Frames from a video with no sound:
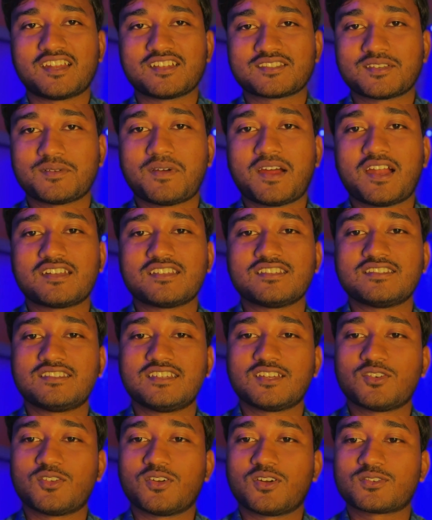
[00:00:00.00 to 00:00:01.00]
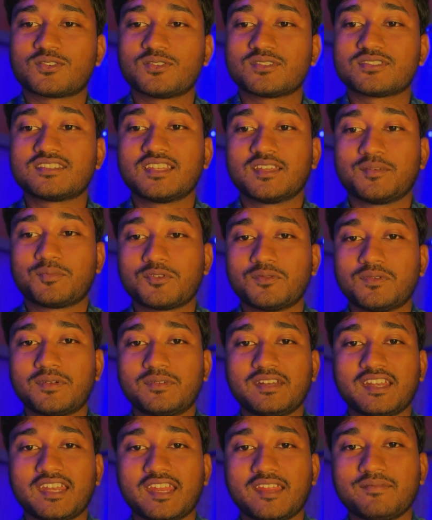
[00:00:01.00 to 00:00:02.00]
are some artistic doctors, they
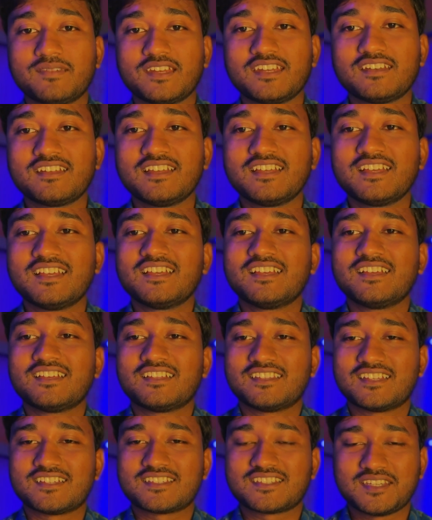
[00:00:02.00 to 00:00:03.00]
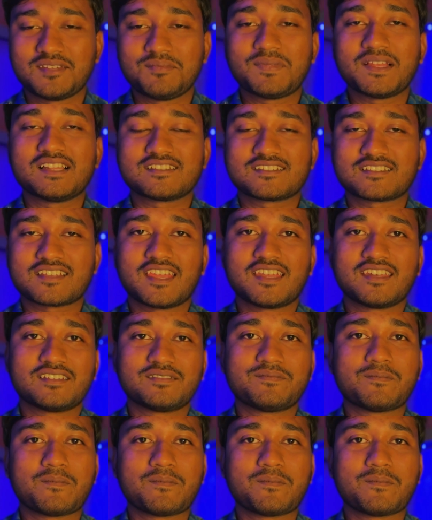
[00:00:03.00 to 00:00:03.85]
probably named it the stipple sign.